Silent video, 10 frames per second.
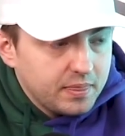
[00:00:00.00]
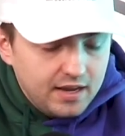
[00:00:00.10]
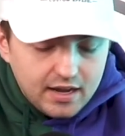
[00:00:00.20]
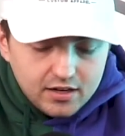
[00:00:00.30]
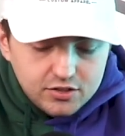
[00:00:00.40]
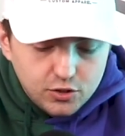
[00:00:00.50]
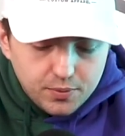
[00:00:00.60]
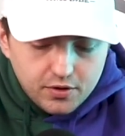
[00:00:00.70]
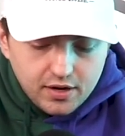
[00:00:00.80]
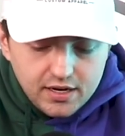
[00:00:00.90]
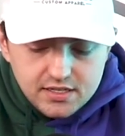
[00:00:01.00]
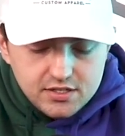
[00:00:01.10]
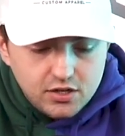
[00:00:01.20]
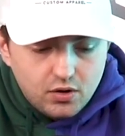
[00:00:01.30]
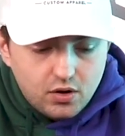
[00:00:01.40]
Yeah, super crazy.
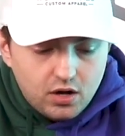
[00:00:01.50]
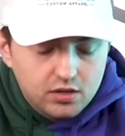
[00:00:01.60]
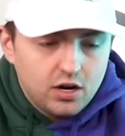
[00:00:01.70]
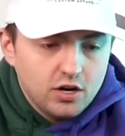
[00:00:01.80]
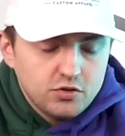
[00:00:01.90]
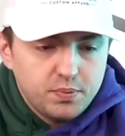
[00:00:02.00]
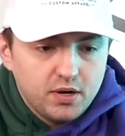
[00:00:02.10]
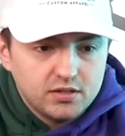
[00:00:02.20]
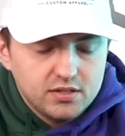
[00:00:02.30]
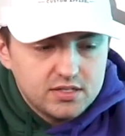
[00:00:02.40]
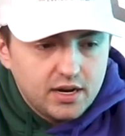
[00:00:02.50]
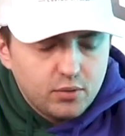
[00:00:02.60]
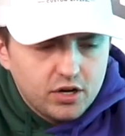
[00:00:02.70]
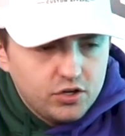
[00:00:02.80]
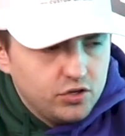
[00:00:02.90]
So cars are parked on the
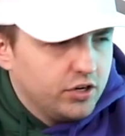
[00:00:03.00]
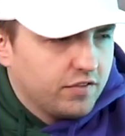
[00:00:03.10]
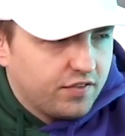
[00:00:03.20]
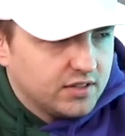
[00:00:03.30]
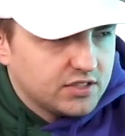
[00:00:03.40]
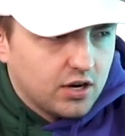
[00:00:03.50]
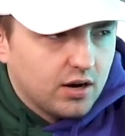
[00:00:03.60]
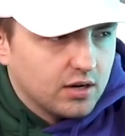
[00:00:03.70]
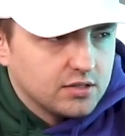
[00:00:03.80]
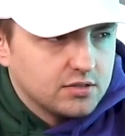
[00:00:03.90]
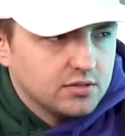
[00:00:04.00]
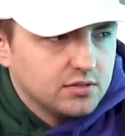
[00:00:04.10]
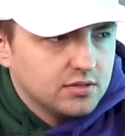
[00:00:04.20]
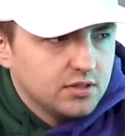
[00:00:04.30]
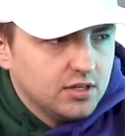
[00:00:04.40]
sidewalk. You know your friend's cars,
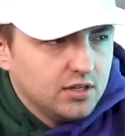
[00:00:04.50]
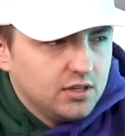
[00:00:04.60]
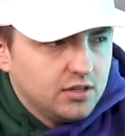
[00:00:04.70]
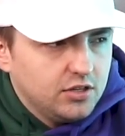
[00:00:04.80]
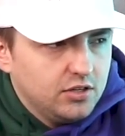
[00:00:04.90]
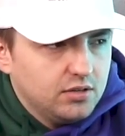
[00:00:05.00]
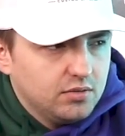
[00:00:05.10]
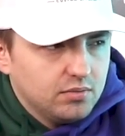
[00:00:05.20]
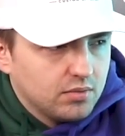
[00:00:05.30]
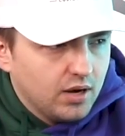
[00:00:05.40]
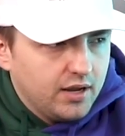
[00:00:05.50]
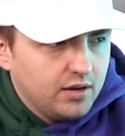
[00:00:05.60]
right?